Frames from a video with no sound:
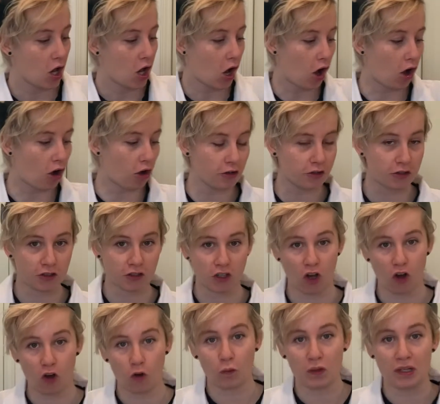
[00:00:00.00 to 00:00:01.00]

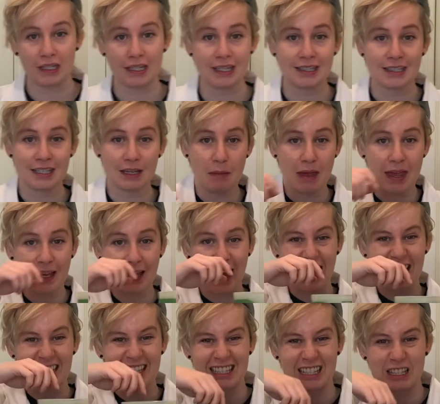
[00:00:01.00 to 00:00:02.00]
Also, we need to make
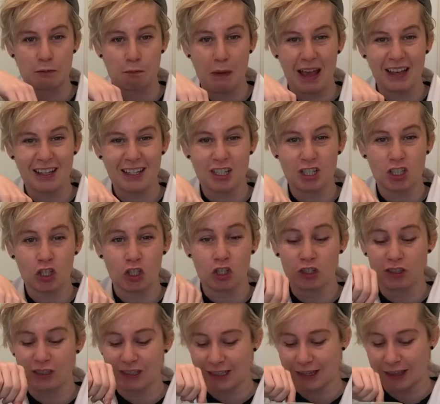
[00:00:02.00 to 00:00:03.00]
a special
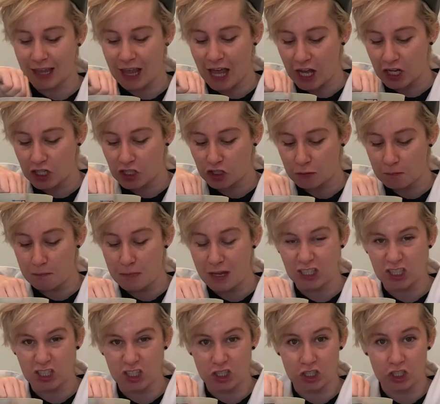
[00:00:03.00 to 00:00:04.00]
sludge
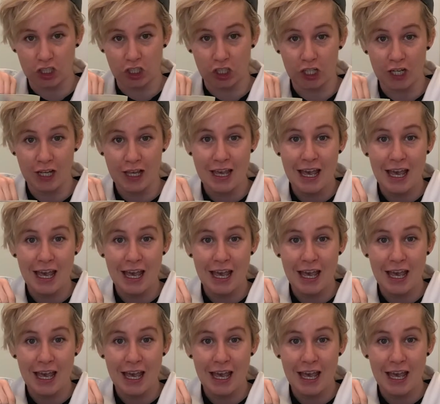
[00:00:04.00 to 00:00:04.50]
mixture.